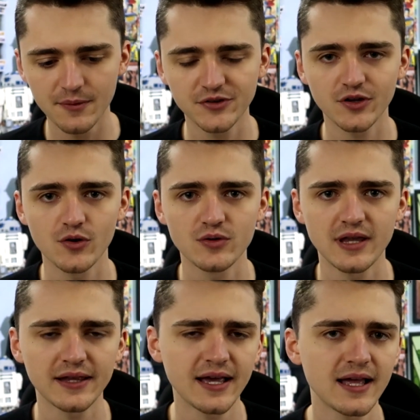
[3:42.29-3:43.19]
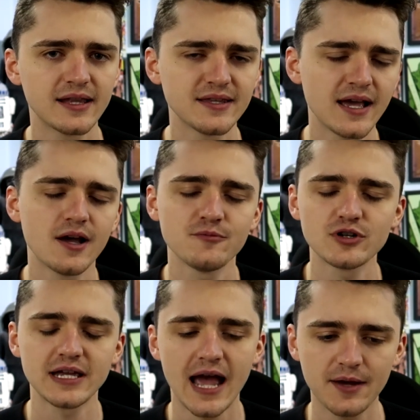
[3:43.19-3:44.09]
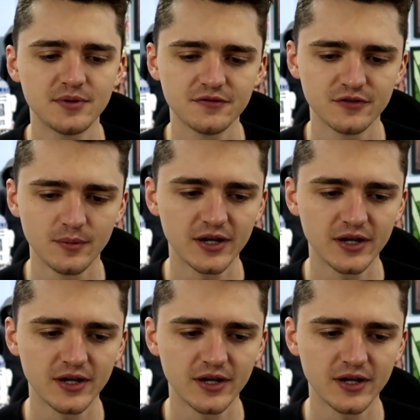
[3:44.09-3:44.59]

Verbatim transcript: So that I'm really happy for him.